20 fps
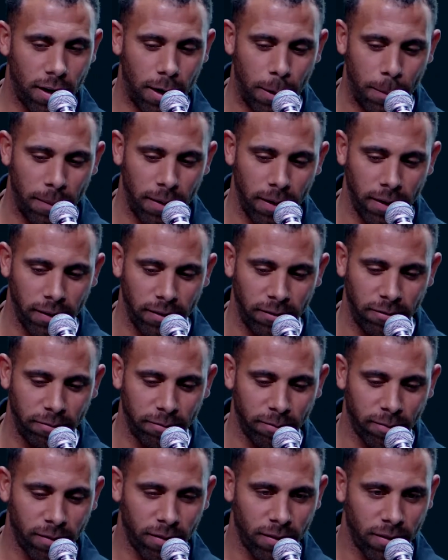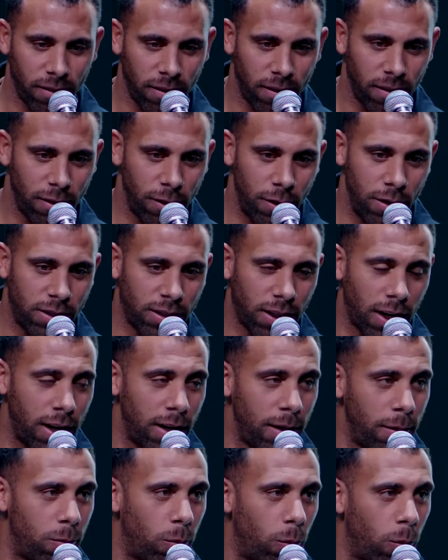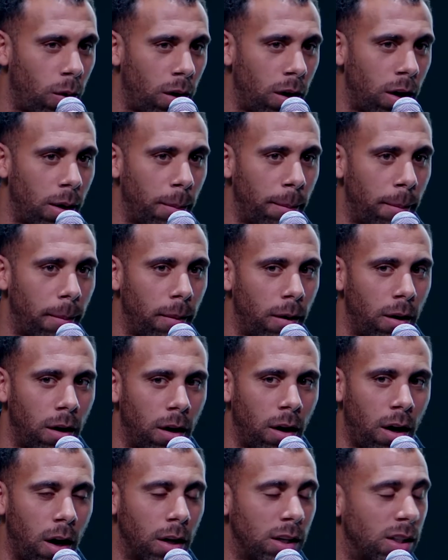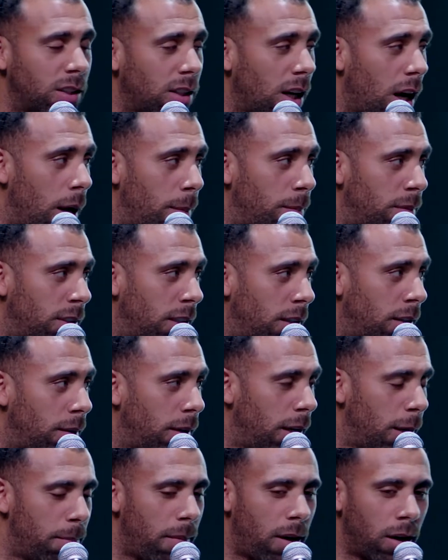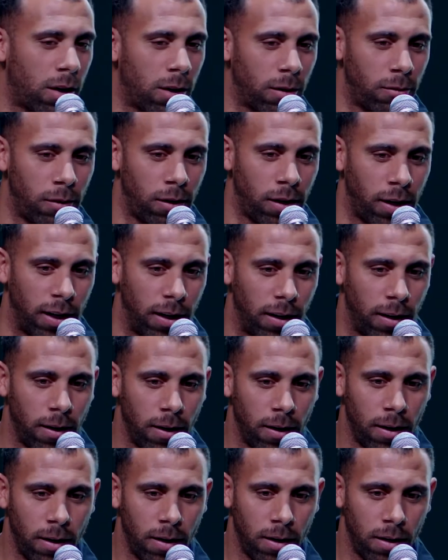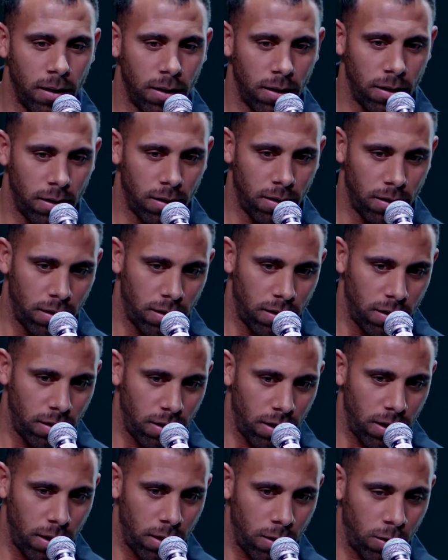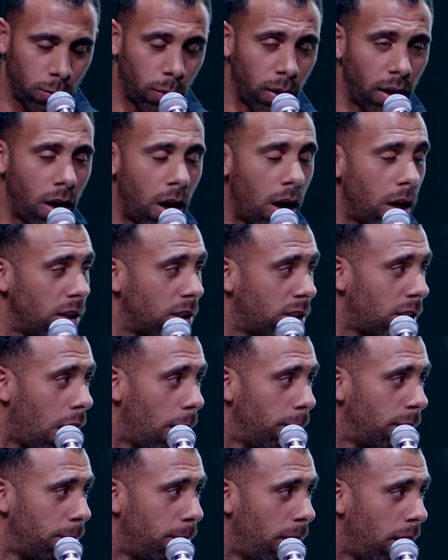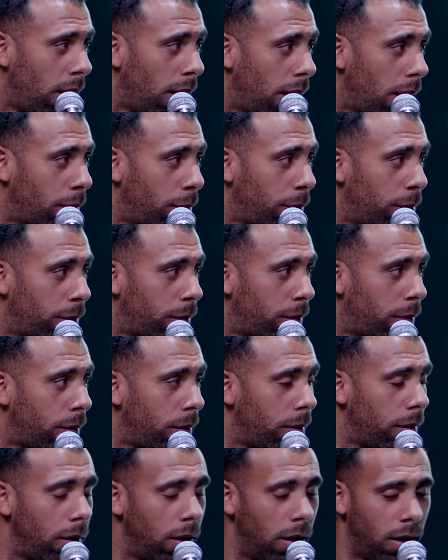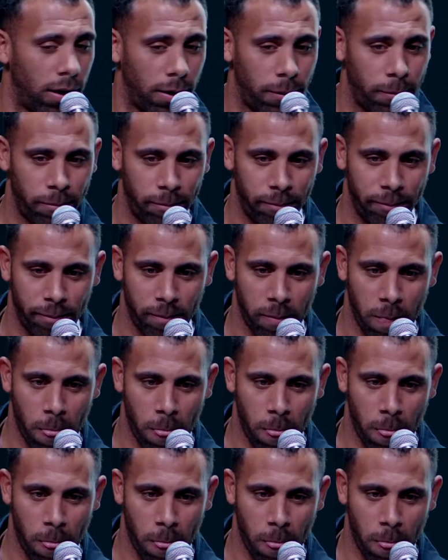I mean, you say one of the hardest times in my career. It was one of the hardest times in my life, on